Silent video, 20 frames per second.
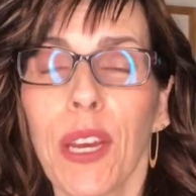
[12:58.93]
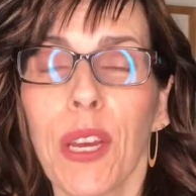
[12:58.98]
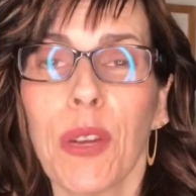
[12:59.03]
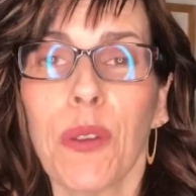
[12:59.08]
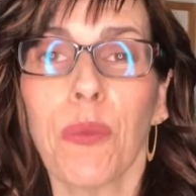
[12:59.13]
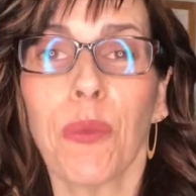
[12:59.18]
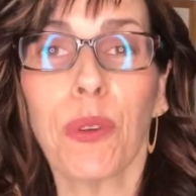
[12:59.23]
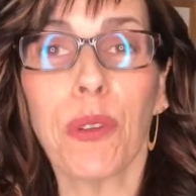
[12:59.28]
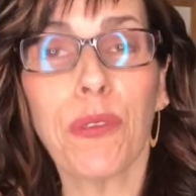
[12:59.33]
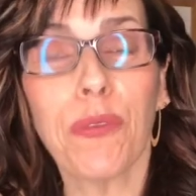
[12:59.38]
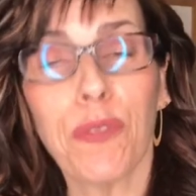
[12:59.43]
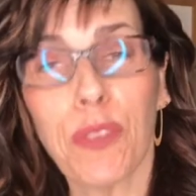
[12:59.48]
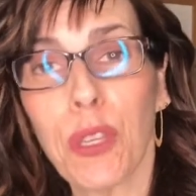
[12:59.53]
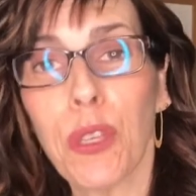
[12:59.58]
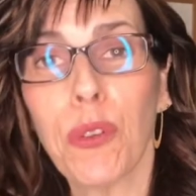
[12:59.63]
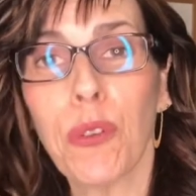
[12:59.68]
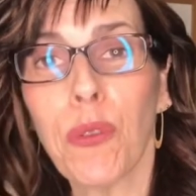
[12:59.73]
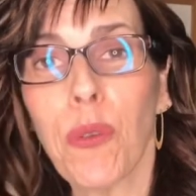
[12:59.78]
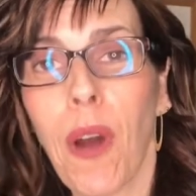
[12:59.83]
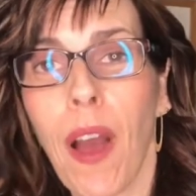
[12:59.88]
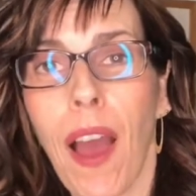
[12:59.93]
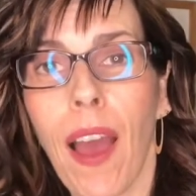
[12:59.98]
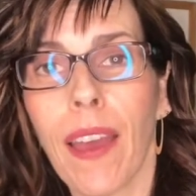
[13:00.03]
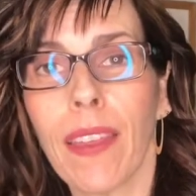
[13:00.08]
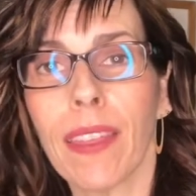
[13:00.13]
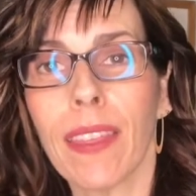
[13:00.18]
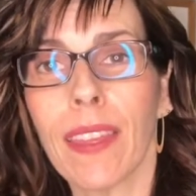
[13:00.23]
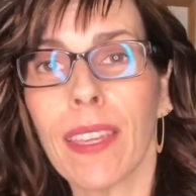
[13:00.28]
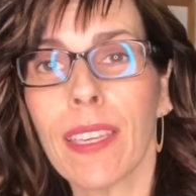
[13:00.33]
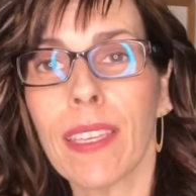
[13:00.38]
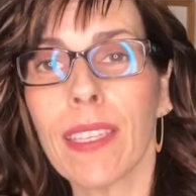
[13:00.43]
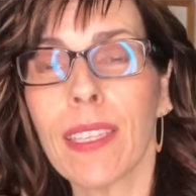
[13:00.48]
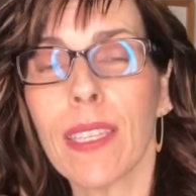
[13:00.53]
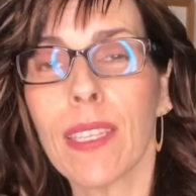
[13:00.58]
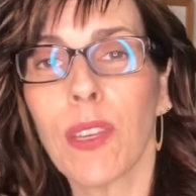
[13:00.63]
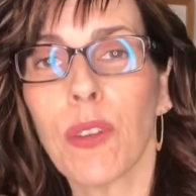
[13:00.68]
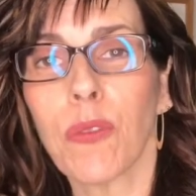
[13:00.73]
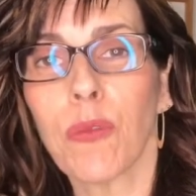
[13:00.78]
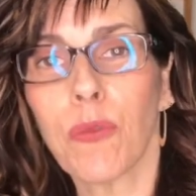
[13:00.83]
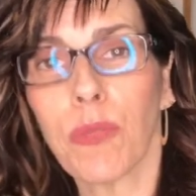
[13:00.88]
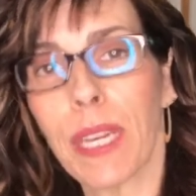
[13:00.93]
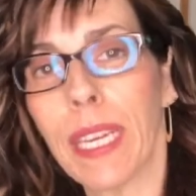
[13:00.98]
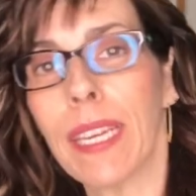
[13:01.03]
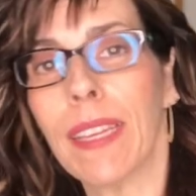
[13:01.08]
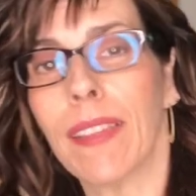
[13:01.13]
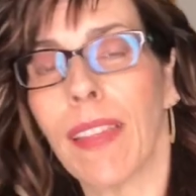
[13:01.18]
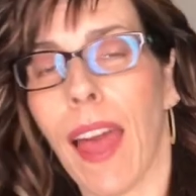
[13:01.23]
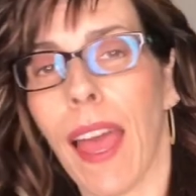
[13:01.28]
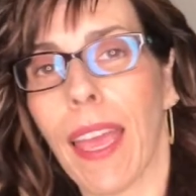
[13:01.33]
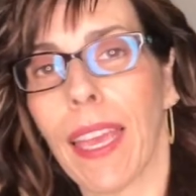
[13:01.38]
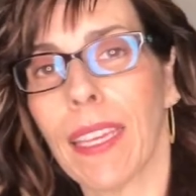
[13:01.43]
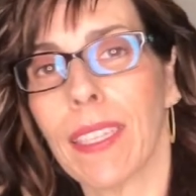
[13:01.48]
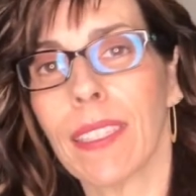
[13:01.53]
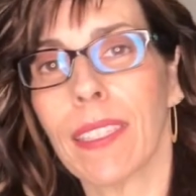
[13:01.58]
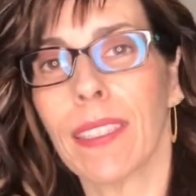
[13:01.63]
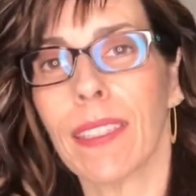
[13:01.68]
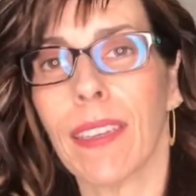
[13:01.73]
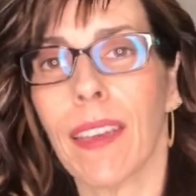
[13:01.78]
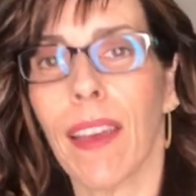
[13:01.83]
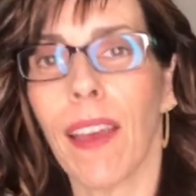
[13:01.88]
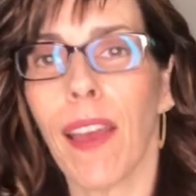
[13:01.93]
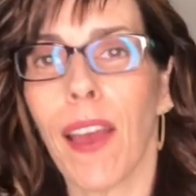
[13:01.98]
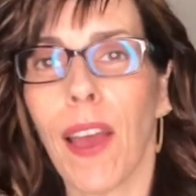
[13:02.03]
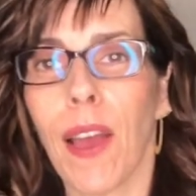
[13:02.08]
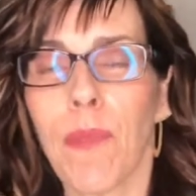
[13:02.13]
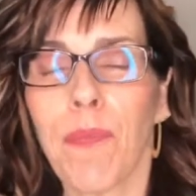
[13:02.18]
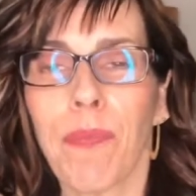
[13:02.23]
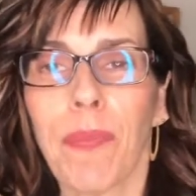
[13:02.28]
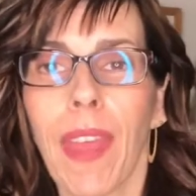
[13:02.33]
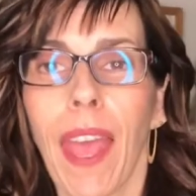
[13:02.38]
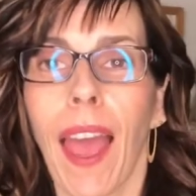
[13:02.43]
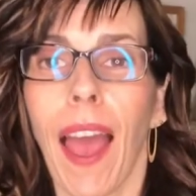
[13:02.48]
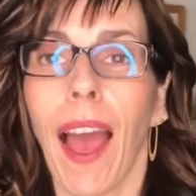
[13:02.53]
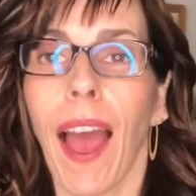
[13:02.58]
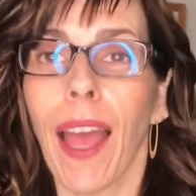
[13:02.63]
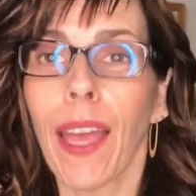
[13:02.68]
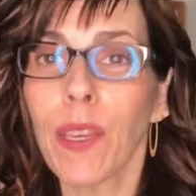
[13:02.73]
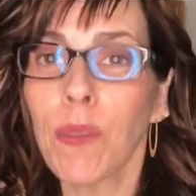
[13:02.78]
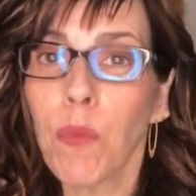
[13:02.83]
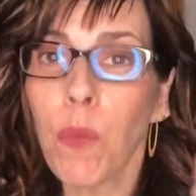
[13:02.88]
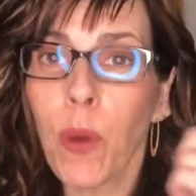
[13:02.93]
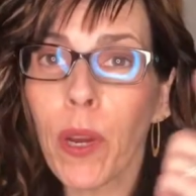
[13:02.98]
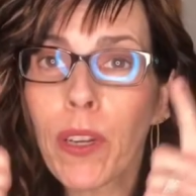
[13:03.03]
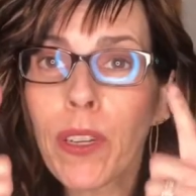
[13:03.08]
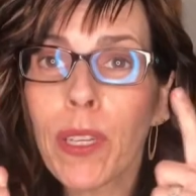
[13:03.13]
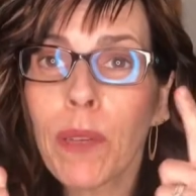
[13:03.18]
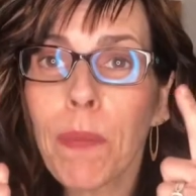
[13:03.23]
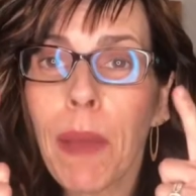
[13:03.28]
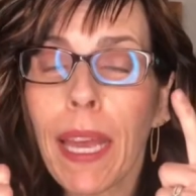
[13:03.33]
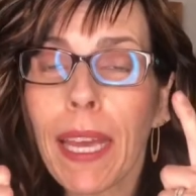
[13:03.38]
review on this ring light. I'm wearing my